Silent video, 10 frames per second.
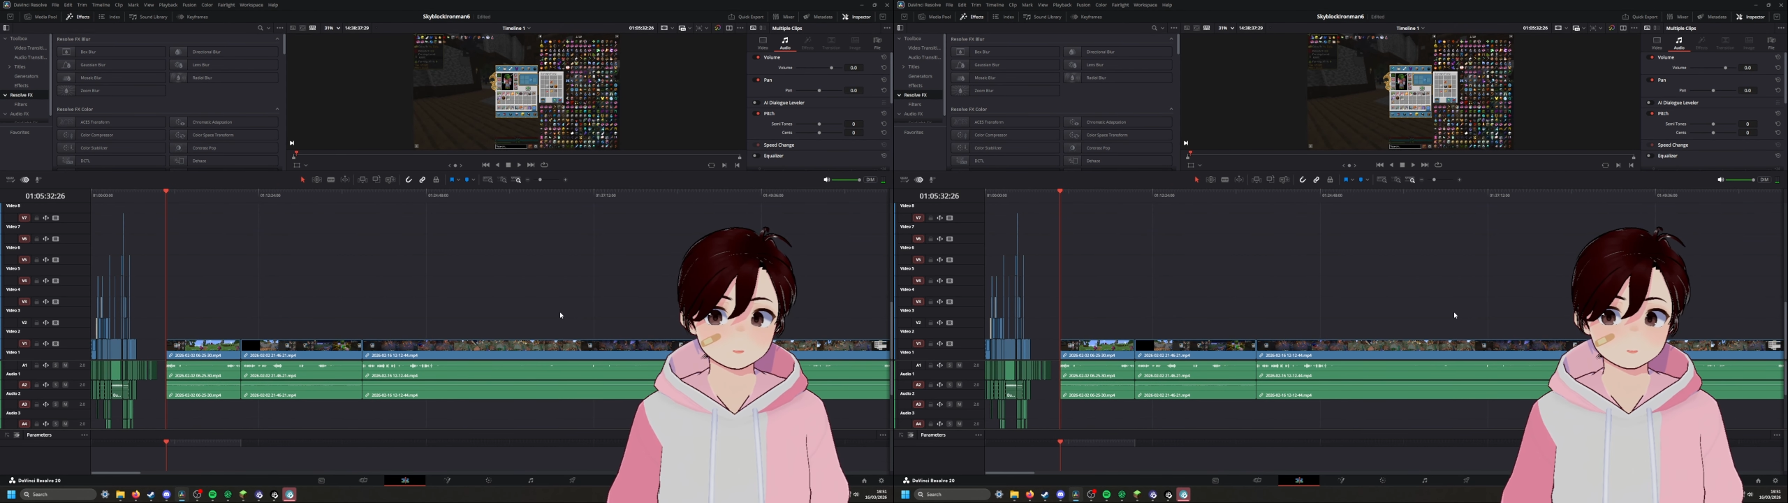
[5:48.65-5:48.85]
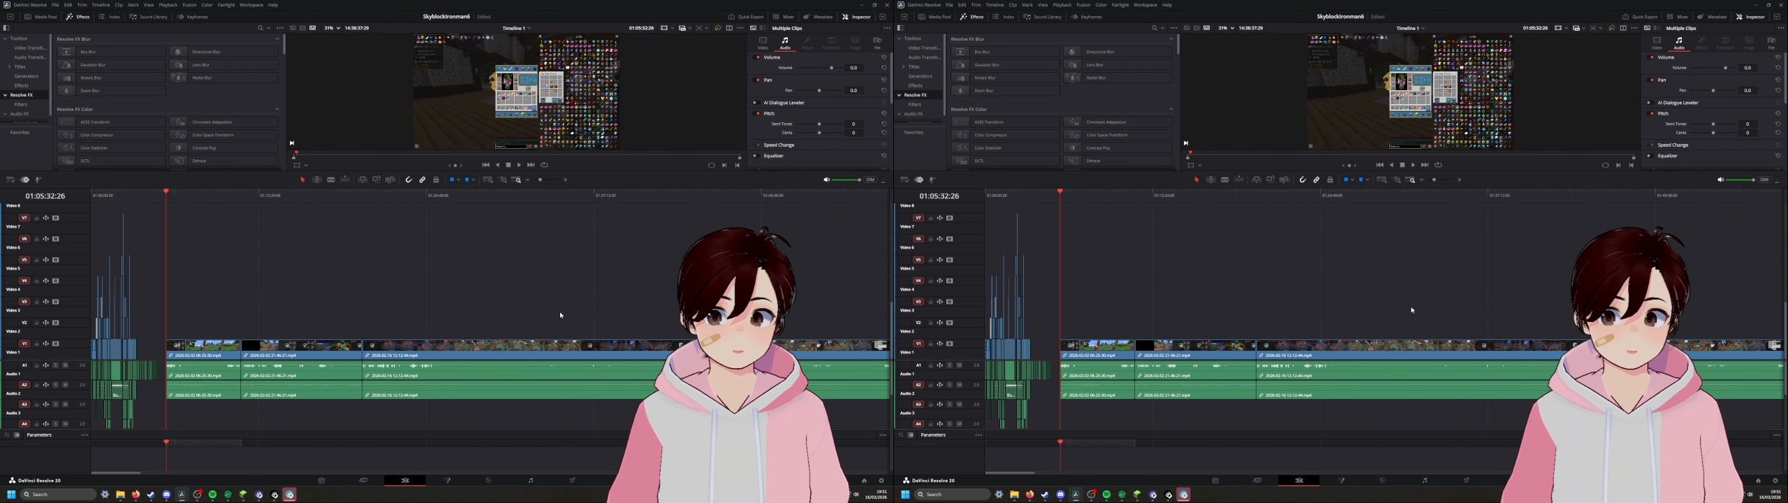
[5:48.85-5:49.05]

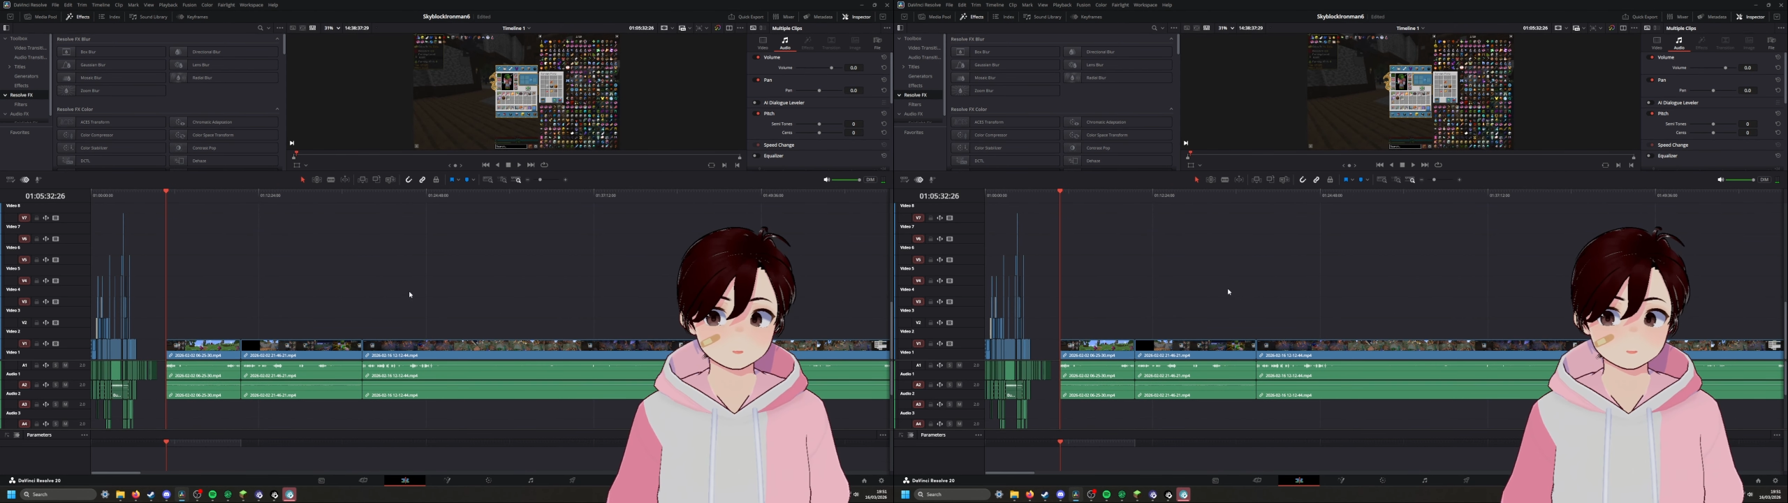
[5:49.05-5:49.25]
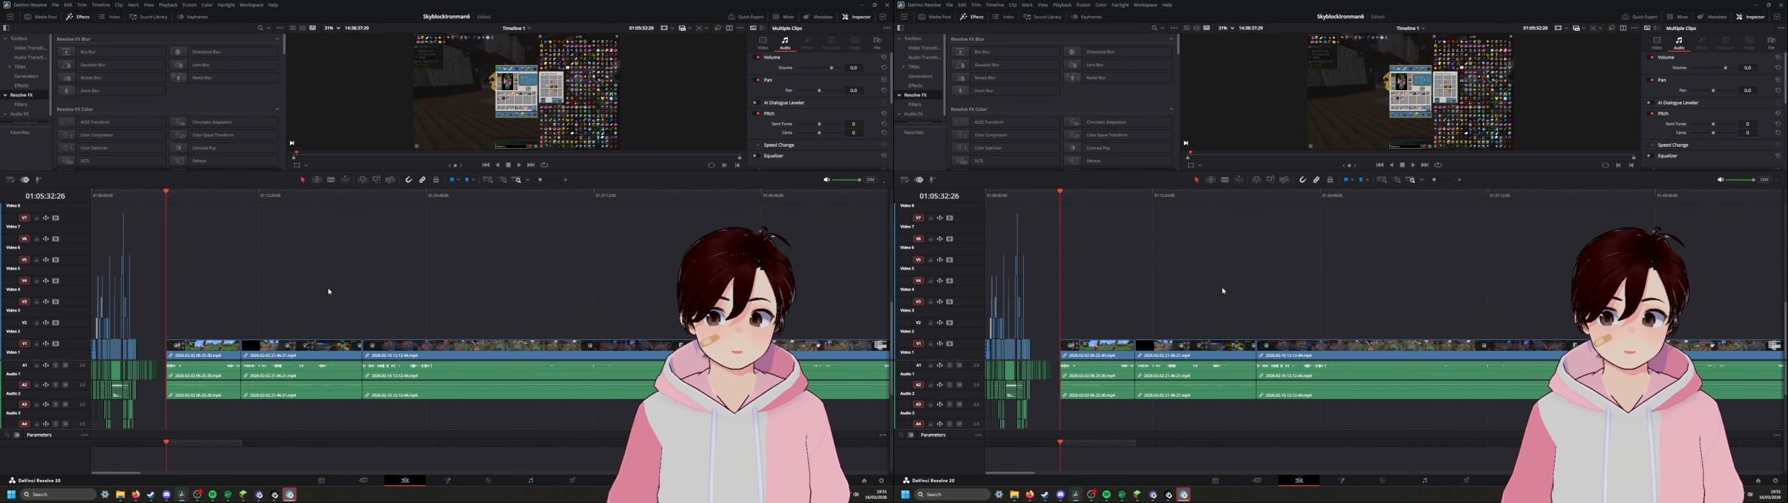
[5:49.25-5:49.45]

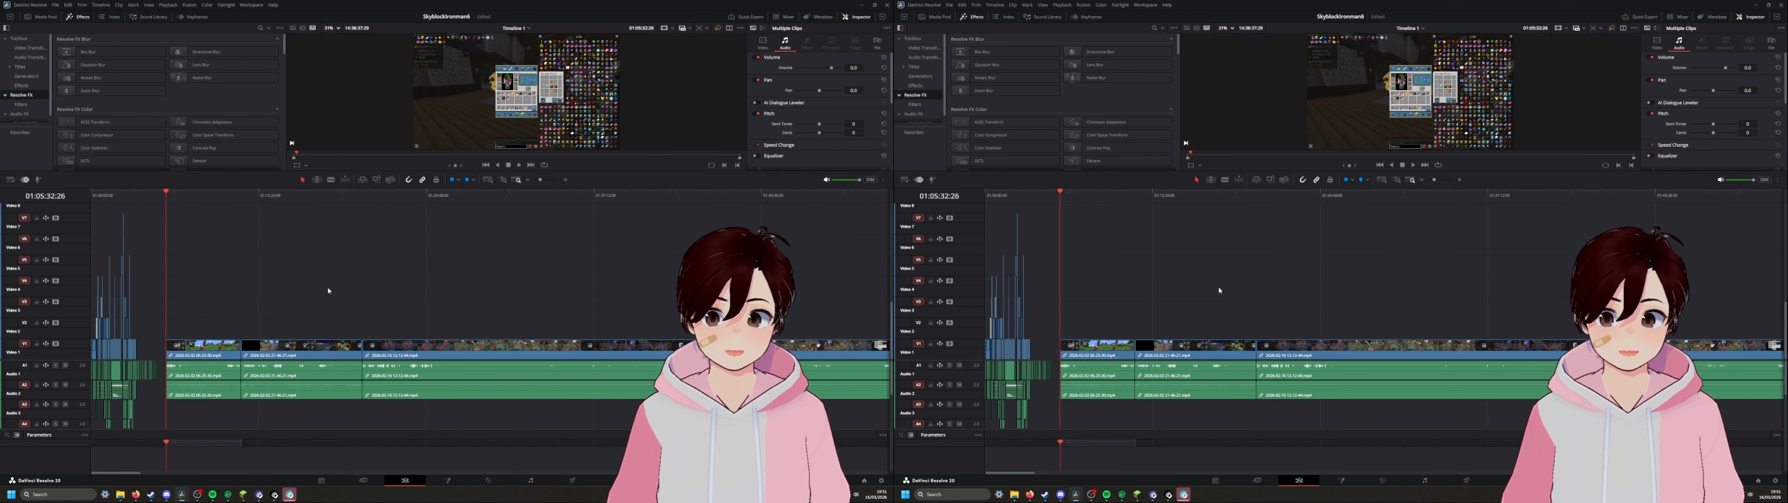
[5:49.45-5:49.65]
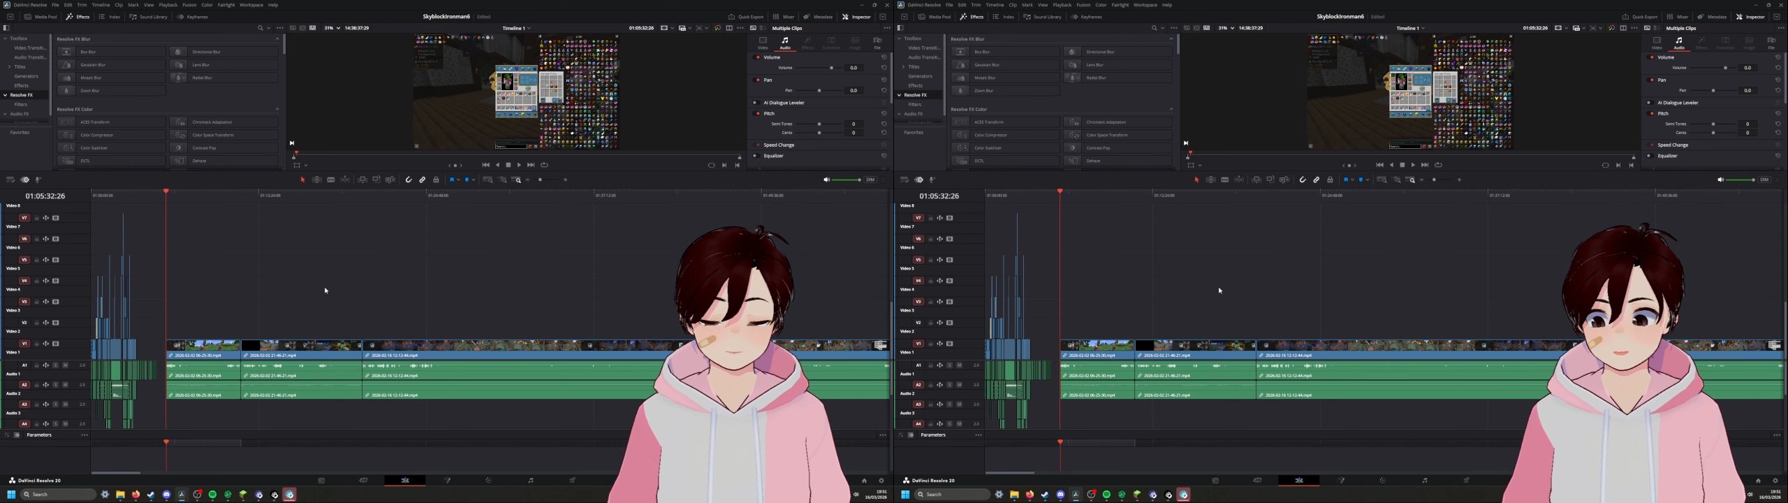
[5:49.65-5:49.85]
runs,
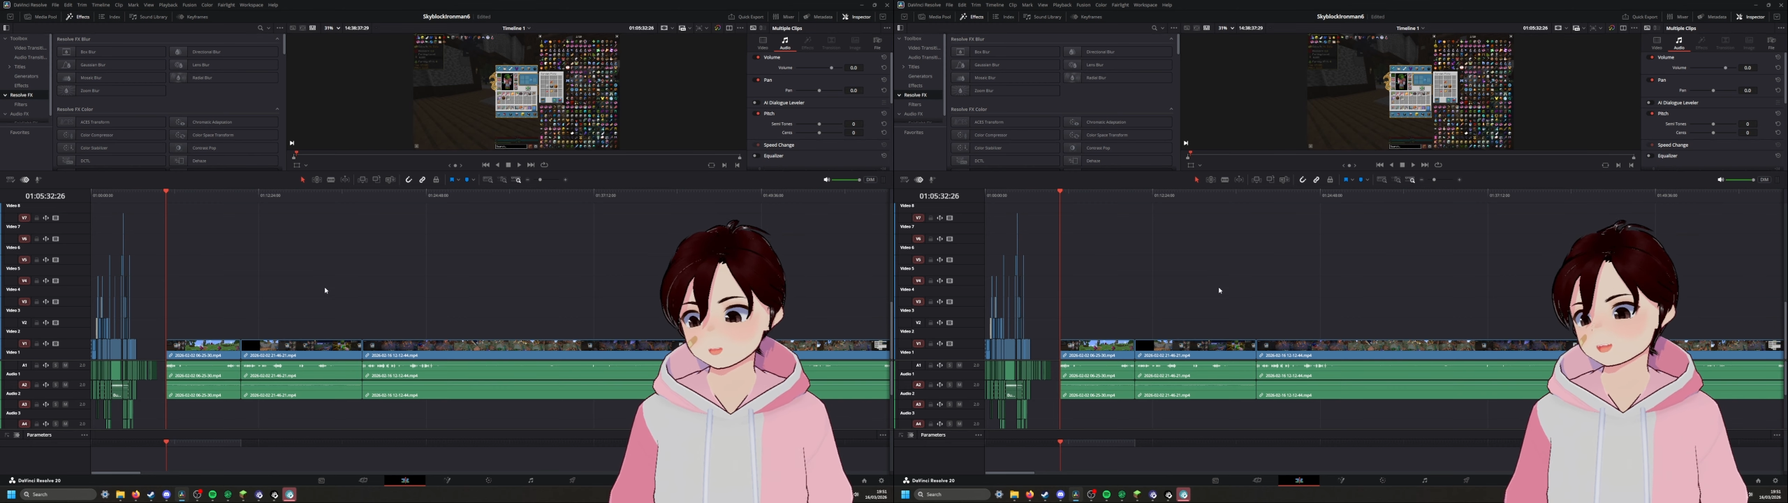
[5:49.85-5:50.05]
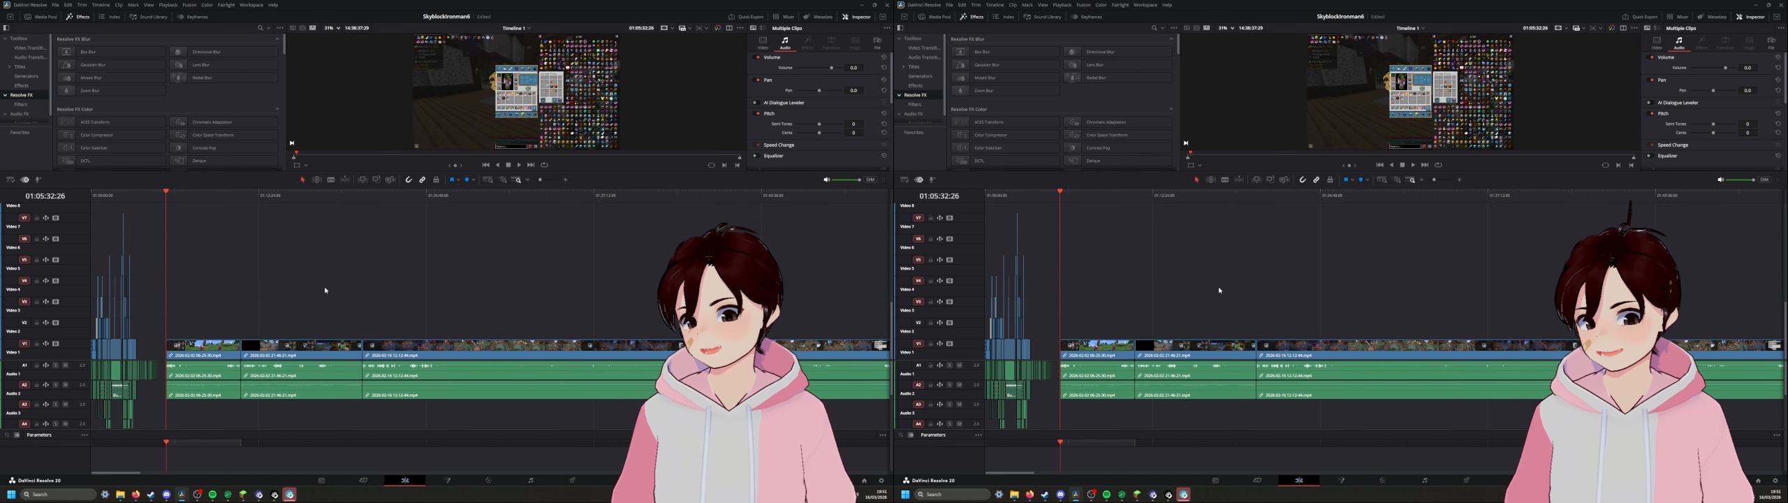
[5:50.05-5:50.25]

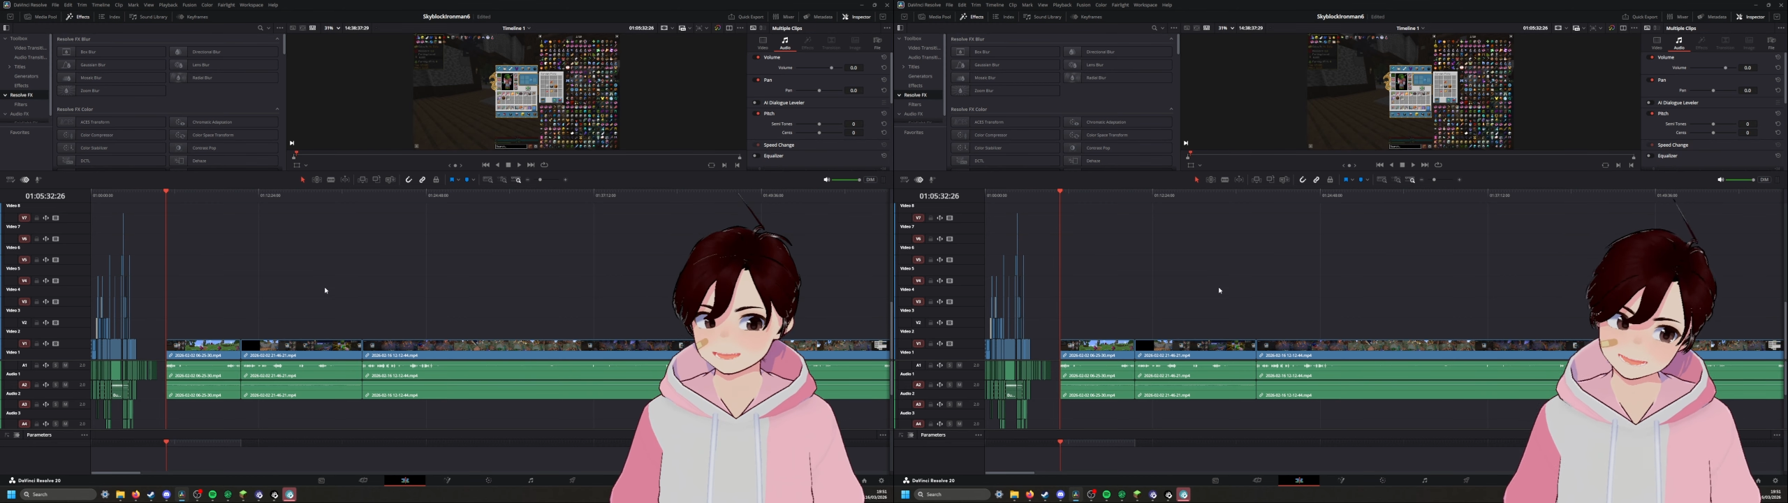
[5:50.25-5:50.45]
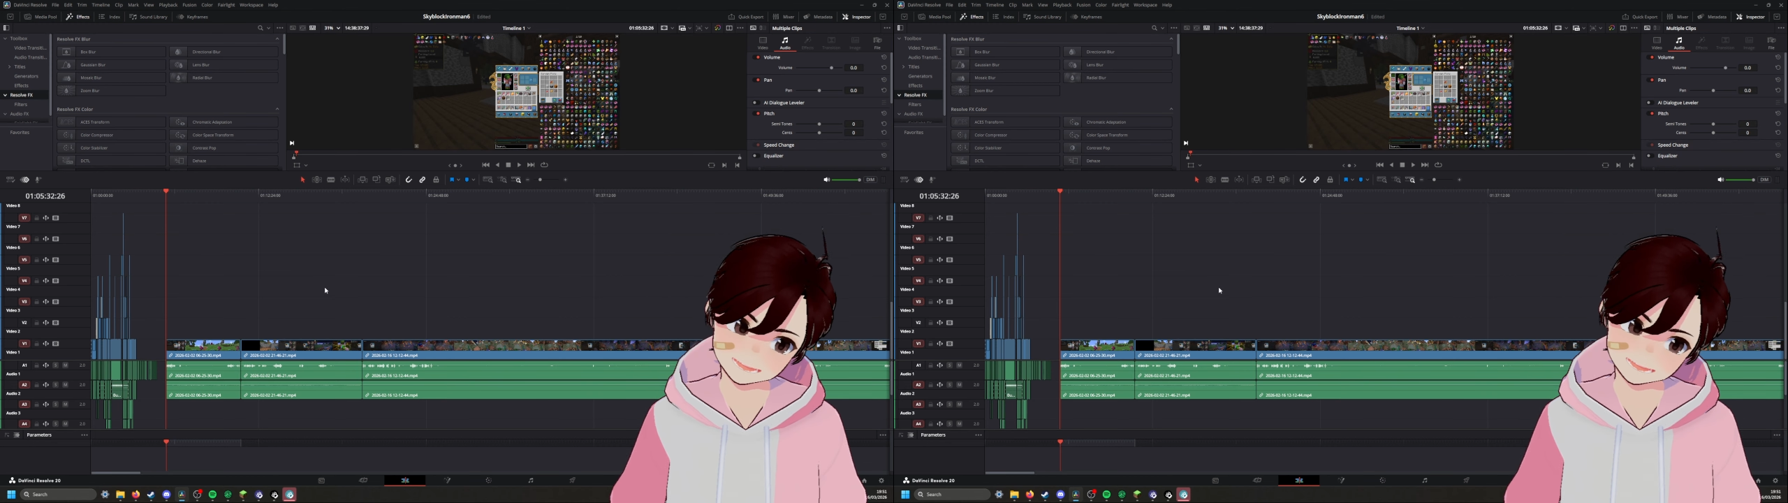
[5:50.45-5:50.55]
mostly me,